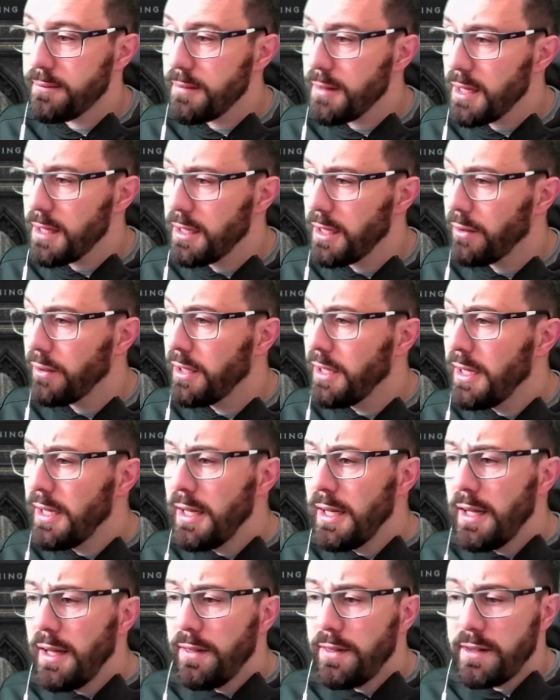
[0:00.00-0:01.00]
Now,
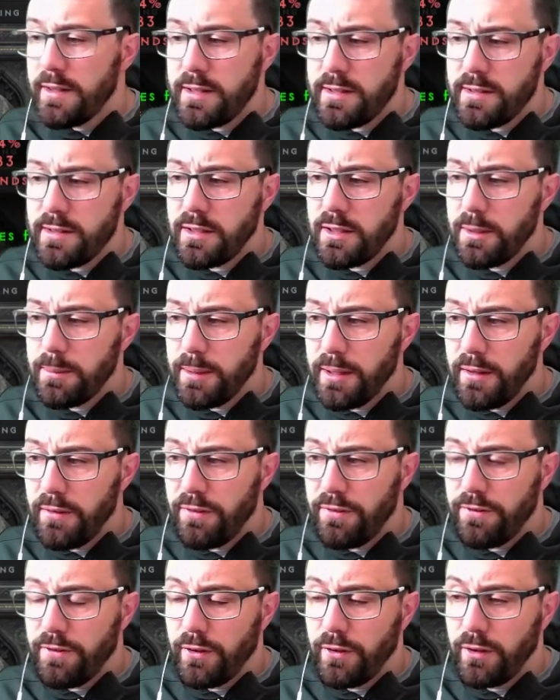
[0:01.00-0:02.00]
this isn't going to be a
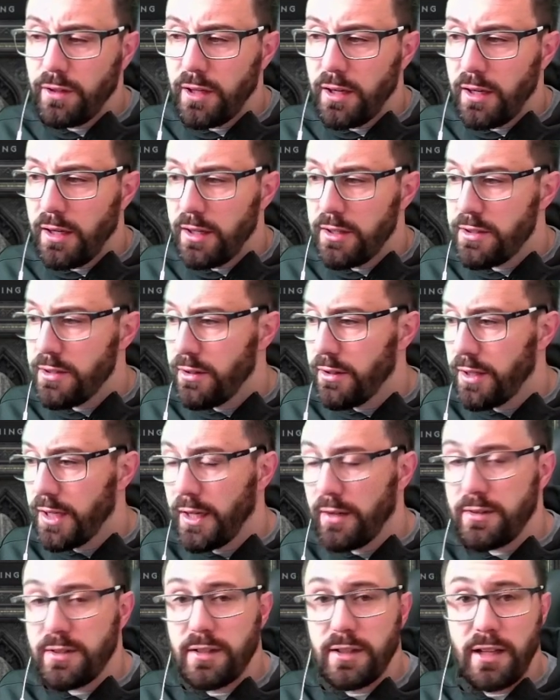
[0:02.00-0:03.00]
full guide on
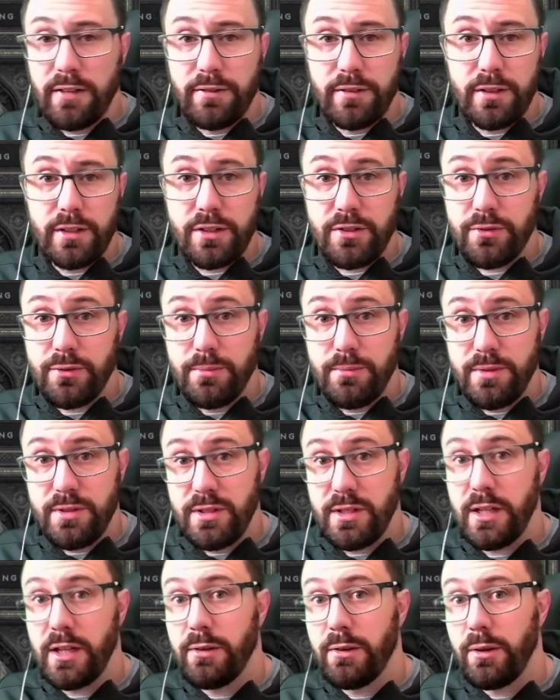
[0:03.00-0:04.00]
how to level this from
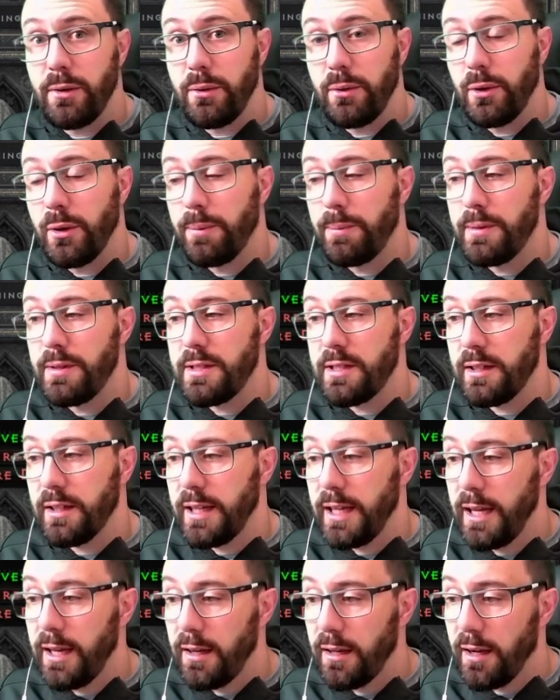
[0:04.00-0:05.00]
0 up until
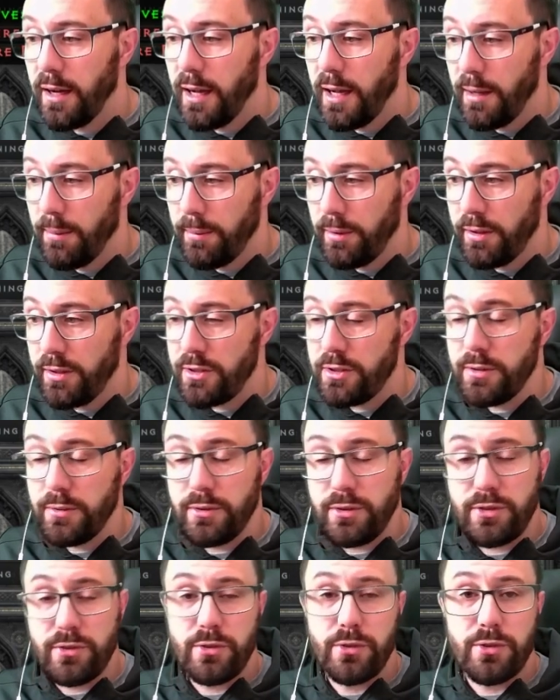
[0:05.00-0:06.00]
here. I am going to do a
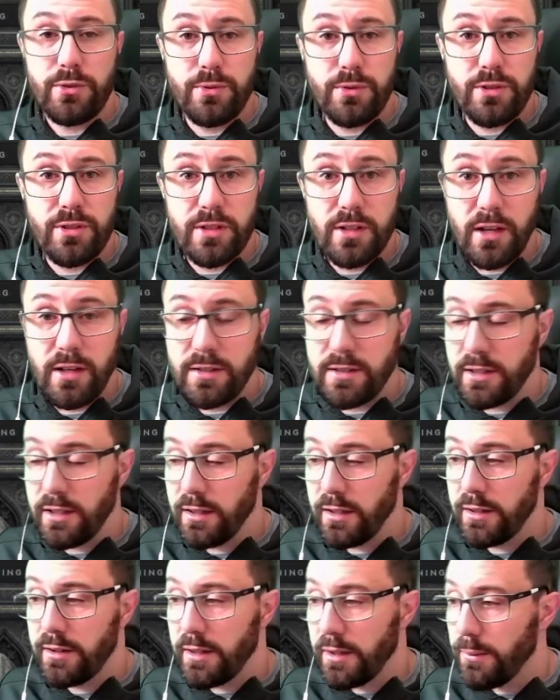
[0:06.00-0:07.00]
Sorceress starter
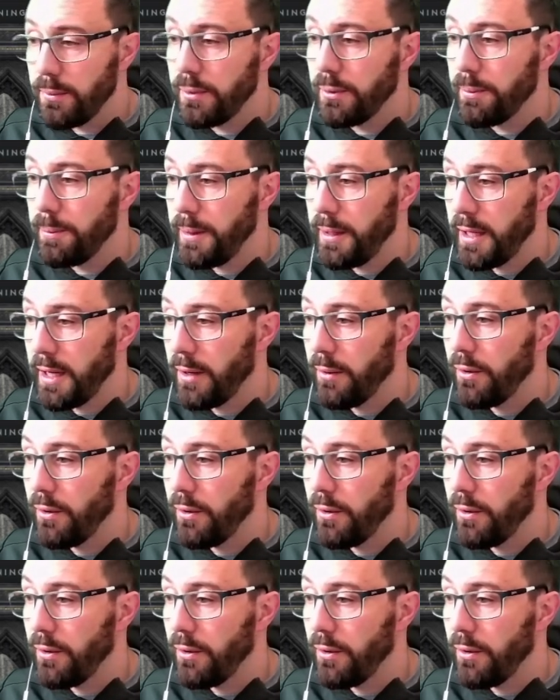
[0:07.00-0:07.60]
guide that will be out